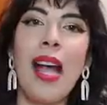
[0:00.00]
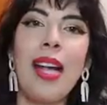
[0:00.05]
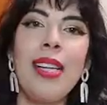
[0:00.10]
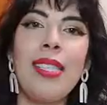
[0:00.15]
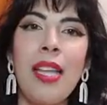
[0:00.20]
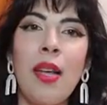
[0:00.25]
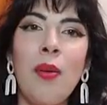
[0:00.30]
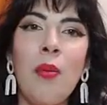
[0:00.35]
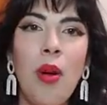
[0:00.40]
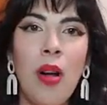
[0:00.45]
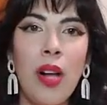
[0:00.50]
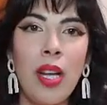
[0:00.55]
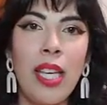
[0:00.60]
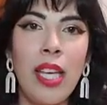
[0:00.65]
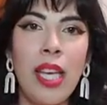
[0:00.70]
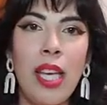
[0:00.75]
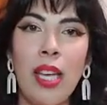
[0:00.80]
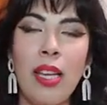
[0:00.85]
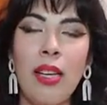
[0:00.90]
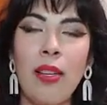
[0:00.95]
As they walk
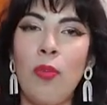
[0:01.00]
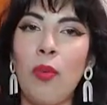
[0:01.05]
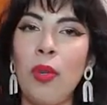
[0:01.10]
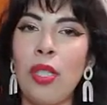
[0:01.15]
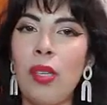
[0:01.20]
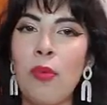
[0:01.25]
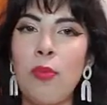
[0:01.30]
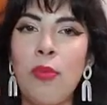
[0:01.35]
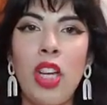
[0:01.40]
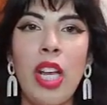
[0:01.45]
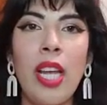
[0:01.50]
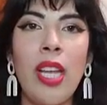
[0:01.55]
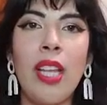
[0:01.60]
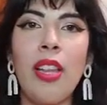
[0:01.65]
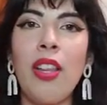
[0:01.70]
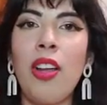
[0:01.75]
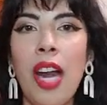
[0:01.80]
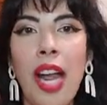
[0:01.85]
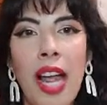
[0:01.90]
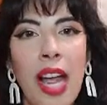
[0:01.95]
in, once I'm shaking
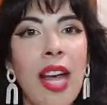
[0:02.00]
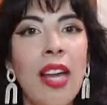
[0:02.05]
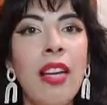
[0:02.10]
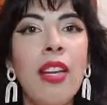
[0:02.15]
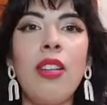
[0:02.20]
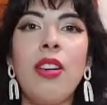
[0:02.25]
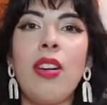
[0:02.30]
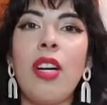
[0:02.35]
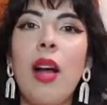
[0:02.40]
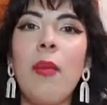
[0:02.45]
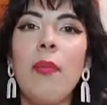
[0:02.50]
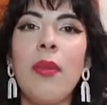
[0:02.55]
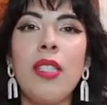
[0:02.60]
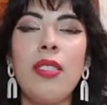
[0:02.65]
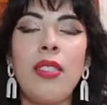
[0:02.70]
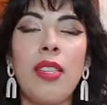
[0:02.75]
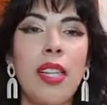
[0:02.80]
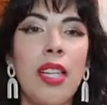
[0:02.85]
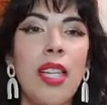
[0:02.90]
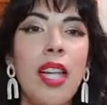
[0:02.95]
their hand and they're coming
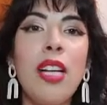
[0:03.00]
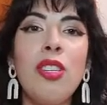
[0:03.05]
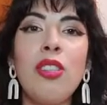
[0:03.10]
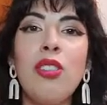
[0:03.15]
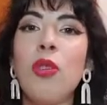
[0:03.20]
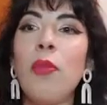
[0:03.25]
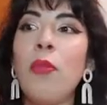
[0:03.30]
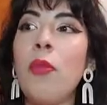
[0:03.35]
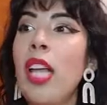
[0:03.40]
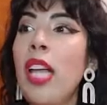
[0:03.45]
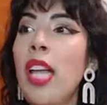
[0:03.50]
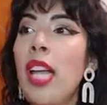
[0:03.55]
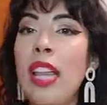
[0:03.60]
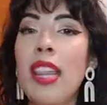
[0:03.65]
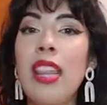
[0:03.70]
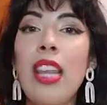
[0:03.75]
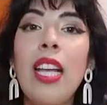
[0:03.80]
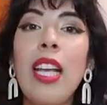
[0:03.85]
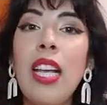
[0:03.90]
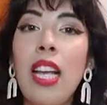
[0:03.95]
into the classroom,
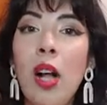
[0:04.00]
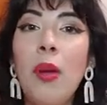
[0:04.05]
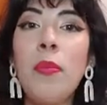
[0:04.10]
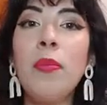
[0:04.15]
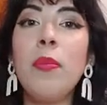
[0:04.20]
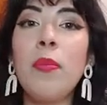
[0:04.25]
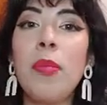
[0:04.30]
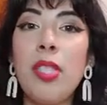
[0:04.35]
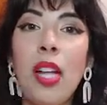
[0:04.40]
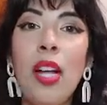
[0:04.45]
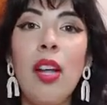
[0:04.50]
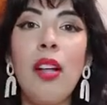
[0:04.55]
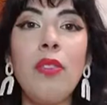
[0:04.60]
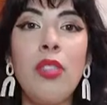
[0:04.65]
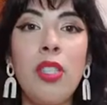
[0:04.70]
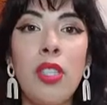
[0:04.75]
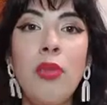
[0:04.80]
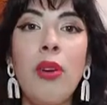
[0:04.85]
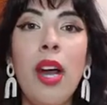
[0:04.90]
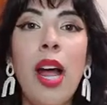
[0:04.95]
they can help themselves
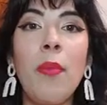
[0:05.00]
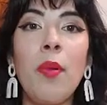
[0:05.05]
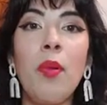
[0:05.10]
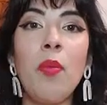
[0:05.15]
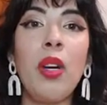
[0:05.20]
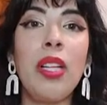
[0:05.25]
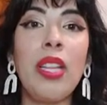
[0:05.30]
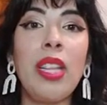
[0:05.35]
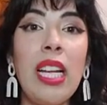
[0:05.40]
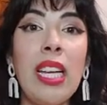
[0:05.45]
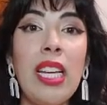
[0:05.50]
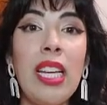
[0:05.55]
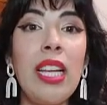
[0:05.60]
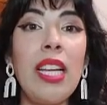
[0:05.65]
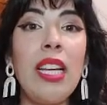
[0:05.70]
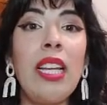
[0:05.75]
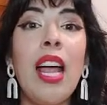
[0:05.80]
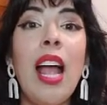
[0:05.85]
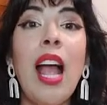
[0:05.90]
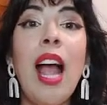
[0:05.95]
to grabbing what they
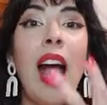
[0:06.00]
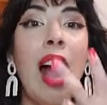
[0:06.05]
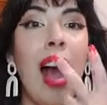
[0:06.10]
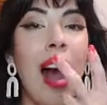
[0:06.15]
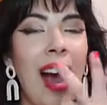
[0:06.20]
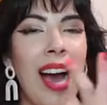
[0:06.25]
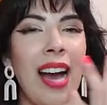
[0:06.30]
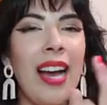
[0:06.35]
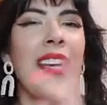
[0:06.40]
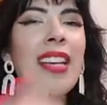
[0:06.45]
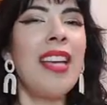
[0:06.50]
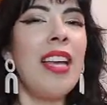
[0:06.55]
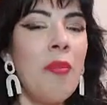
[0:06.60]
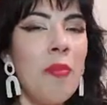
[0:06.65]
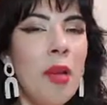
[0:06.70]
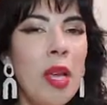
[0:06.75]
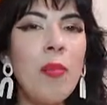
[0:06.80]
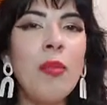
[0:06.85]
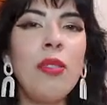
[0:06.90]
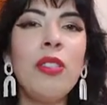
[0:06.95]
need. I am
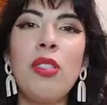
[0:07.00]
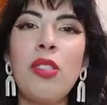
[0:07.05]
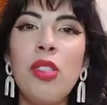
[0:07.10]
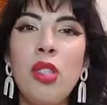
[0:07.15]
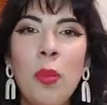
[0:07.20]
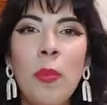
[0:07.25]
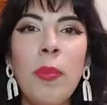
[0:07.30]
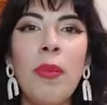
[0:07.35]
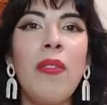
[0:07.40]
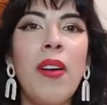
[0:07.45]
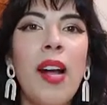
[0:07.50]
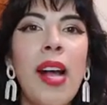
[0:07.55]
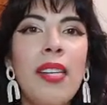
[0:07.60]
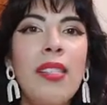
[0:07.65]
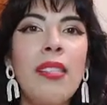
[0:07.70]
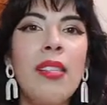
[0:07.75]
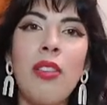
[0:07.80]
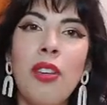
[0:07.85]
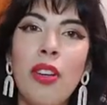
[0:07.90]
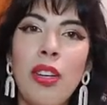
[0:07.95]
able to supervise
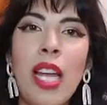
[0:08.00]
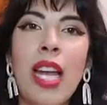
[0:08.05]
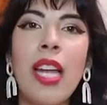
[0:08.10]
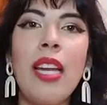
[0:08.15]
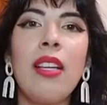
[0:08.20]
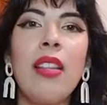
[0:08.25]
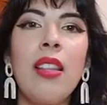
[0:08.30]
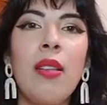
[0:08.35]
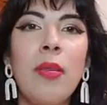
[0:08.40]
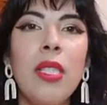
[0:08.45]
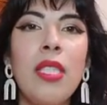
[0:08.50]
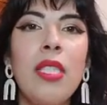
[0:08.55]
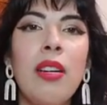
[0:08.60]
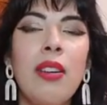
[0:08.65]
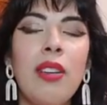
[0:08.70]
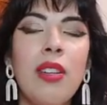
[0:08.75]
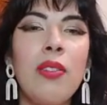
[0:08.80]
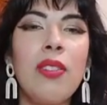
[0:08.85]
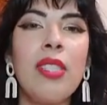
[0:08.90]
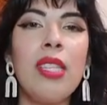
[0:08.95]
that they're getting the
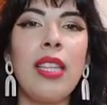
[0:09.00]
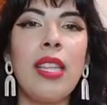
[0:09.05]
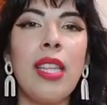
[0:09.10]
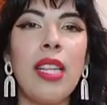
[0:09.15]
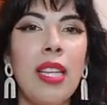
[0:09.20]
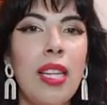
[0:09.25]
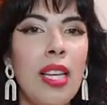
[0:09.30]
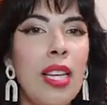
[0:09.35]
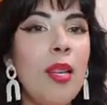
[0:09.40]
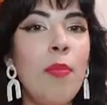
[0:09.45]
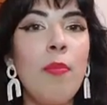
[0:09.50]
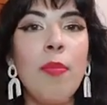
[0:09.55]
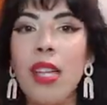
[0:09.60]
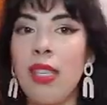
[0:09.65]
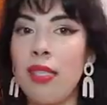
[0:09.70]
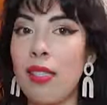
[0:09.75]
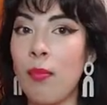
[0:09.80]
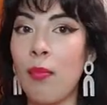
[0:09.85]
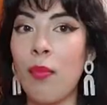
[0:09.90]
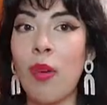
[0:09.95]
materials that they need
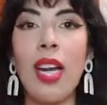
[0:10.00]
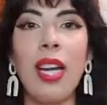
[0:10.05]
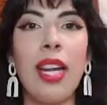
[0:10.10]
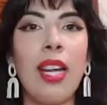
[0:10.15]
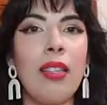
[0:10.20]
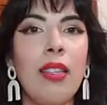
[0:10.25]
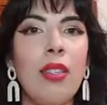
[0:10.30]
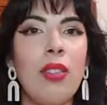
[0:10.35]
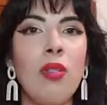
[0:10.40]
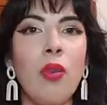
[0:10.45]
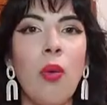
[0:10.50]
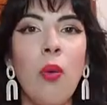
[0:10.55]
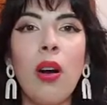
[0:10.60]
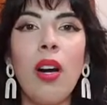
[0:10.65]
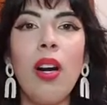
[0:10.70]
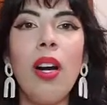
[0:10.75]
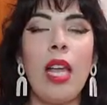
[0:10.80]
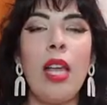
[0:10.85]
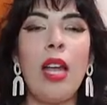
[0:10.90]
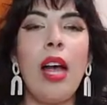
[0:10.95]
because I'm right at the
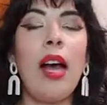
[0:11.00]
door.